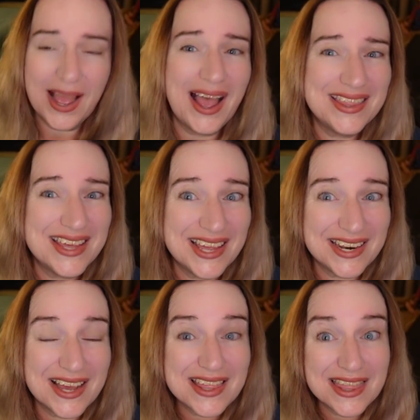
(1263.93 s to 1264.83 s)
And
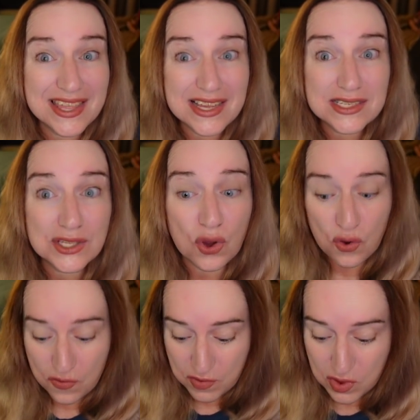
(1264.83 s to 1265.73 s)
then this
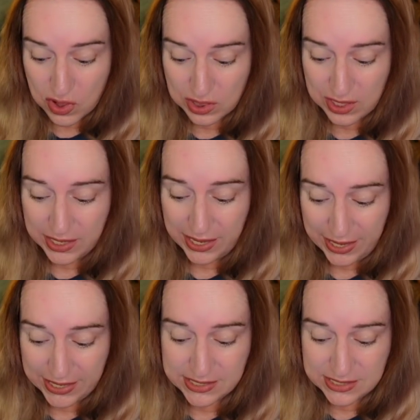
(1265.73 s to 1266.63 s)
oval
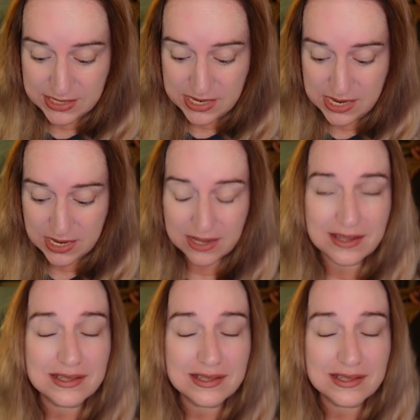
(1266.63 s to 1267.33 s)
antique